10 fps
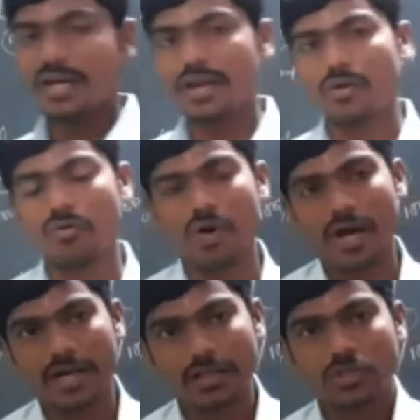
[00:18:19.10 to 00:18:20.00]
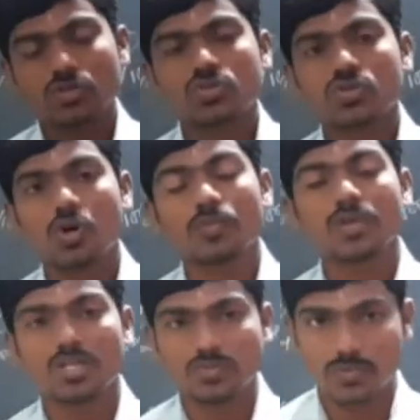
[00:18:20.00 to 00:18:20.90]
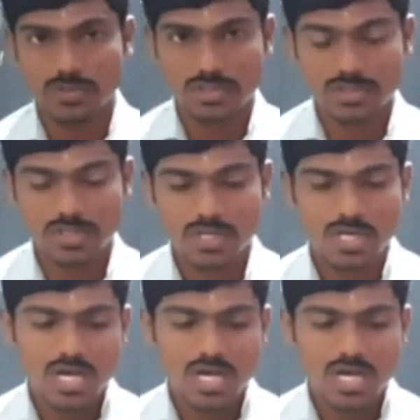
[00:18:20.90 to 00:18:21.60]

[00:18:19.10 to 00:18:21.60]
required to stop the osmosis,